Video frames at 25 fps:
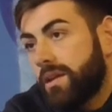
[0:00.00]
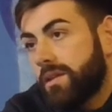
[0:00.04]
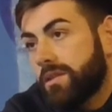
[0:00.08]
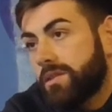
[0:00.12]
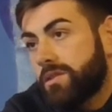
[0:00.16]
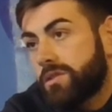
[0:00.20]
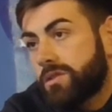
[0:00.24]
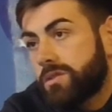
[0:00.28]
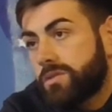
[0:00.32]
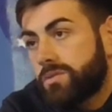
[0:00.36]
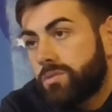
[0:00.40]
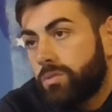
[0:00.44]

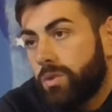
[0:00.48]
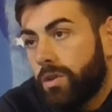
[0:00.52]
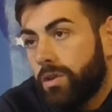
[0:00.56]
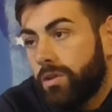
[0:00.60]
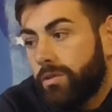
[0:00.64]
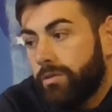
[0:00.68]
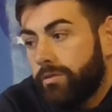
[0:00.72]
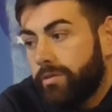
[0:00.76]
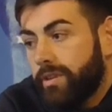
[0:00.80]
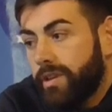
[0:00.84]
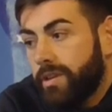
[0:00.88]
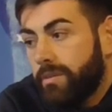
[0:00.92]
It's one
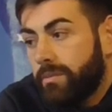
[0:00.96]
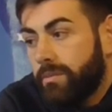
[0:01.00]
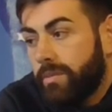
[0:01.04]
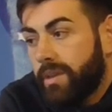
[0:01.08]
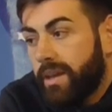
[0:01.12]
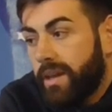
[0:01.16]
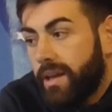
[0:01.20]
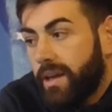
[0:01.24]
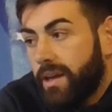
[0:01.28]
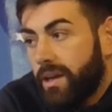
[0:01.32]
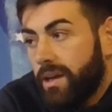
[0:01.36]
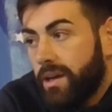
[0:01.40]
of them
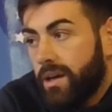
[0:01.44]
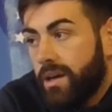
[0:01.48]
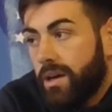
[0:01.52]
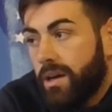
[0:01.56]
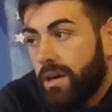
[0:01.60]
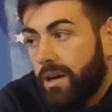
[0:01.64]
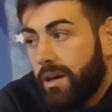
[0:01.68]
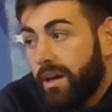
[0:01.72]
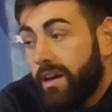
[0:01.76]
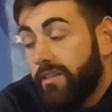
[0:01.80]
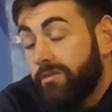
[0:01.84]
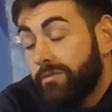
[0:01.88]
that
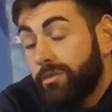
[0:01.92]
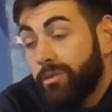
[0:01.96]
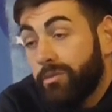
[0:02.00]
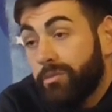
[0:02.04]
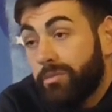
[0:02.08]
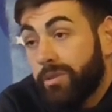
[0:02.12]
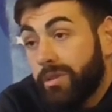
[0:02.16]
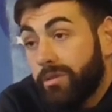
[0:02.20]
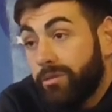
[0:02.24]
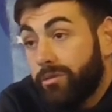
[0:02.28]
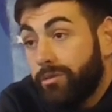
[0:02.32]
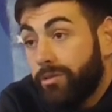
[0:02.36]
I have been
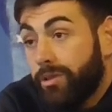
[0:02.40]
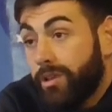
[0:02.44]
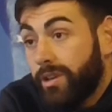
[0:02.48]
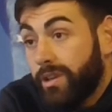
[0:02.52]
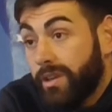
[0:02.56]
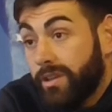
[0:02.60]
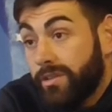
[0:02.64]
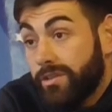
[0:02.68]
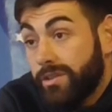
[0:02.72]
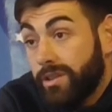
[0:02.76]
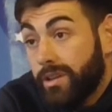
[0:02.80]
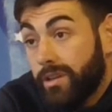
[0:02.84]
playing through
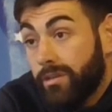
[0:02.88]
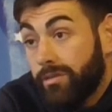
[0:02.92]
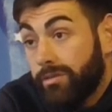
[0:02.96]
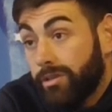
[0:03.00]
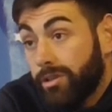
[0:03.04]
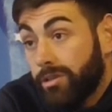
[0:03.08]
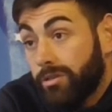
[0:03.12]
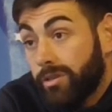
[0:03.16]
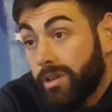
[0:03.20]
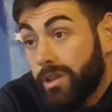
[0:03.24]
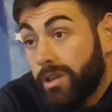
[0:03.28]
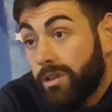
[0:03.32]
an injury
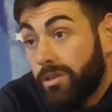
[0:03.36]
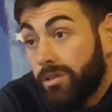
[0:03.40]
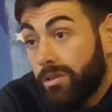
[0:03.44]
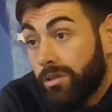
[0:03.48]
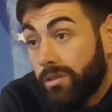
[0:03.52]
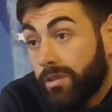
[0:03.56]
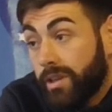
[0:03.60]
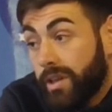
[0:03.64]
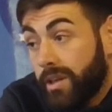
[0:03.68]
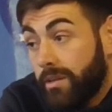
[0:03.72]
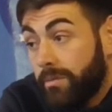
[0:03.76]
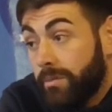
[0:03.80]
for quite a
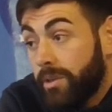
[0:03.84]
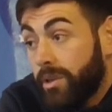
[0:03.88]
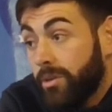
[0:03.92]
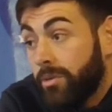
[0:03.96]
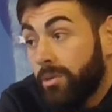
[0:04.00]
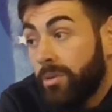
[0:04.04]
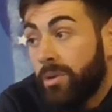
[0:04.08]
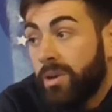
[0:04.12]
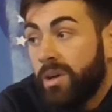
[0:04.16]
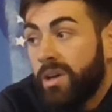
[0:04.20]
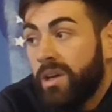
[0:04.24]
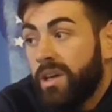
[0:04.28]
long time
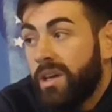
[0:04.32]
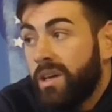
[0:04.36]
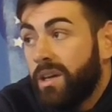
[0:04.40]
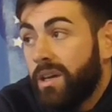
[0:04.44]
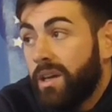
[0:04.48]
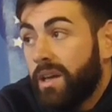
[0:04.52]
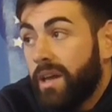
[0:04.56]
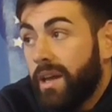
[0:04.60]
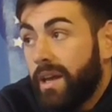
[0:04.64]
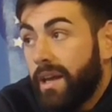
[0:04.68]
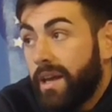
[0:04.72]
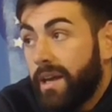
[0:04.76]
now.
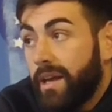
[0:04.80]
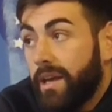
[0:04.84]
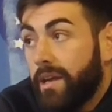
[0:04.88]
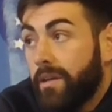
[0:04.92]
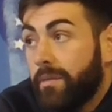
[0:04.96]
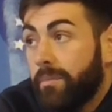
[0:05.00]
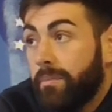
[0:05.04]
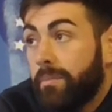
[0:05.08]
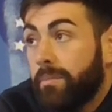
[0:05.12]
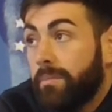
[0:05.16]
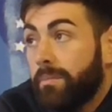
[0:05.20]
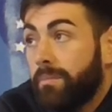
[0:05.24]

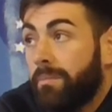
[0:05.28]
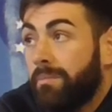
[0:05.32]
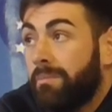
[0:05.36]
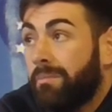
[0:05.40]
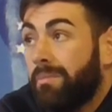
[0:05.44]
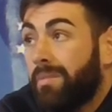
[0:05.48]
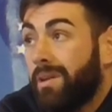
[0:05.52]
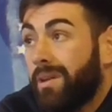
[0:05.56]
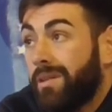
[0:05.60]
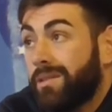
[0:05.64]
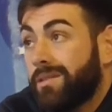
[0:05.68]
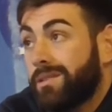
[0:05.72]

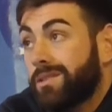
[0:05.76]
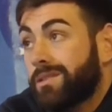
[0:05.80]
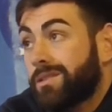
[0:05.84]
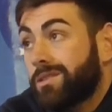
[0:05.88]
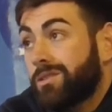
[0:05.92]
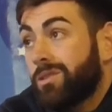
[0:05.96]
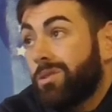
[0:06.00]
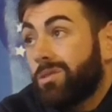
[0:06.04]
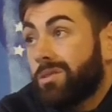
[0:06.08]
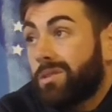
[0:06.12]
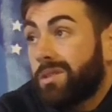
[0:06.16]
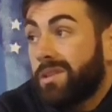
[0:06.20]
It's
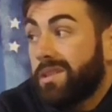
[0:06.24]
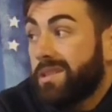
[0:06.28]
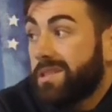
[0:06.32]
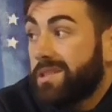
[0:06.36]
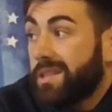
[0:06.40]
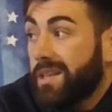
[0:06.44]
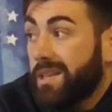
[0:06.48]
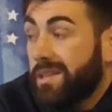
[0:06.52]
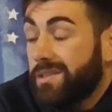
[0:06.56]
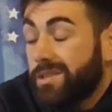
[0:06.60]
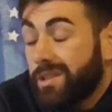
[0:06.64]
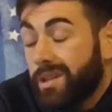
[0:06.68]
got to the
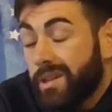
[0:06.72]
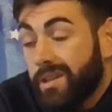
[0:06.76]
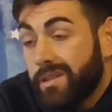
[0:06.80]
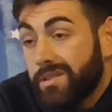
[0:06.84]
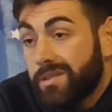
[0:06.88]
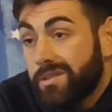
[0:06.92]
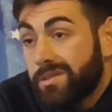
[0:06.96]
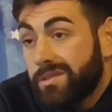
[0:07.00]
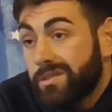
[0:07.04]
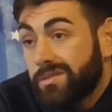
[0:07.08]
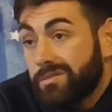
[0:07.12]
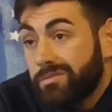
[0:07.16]
stage it
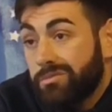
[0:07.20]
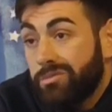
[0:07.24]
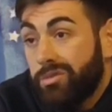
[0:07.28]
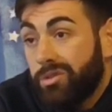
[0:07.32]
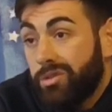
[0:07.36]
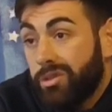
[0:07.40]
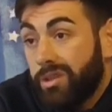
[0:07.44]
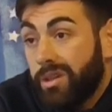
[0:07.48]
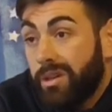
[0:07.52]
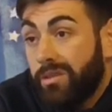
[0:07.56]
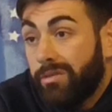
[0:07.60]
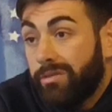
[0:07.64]
is
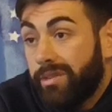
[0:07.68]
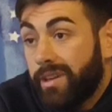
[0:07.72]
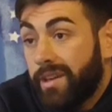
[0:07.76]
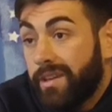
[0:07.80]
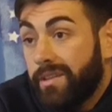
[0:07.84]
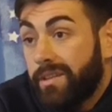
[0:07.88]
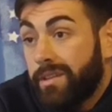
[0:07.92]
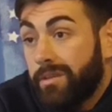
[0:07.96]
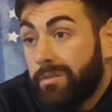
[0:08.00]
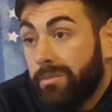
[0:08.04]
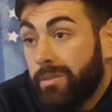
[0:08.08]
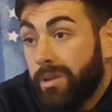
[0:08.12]
really
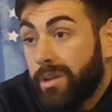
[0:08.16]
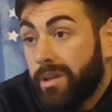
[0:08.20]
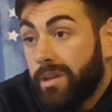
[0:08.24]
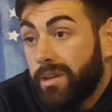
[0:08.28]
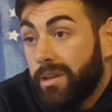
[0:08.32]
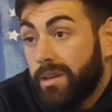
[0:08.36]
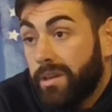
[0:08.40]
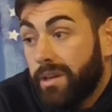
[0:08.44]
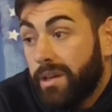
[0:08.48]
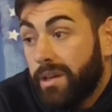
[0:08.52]
affecting me.